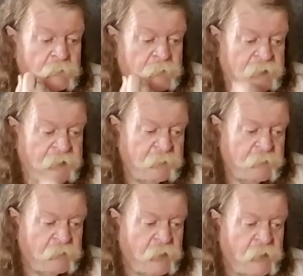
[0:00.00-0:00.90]
but he
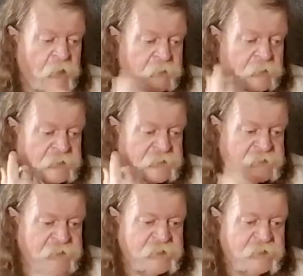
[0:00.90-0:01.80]
would rather
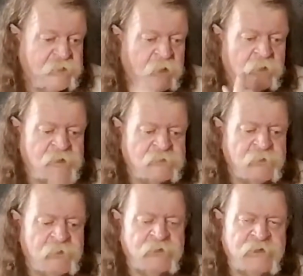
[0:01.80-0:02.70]
see go,
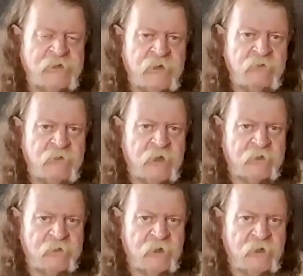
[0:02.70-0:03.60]
experience his own death
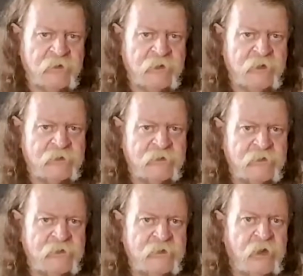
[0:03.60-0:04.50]
like that
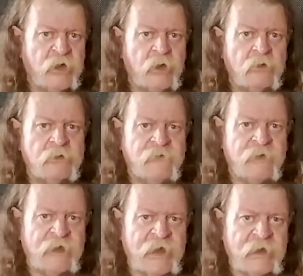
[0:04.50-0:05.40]
and go to
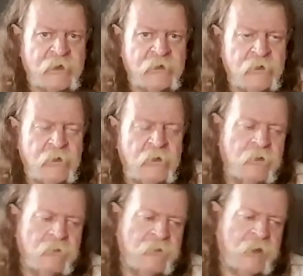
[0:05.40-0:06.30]
Valhalla
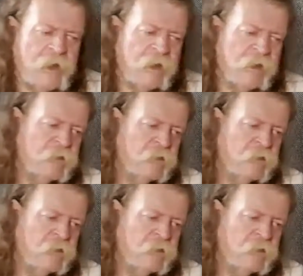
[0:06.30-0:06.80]
than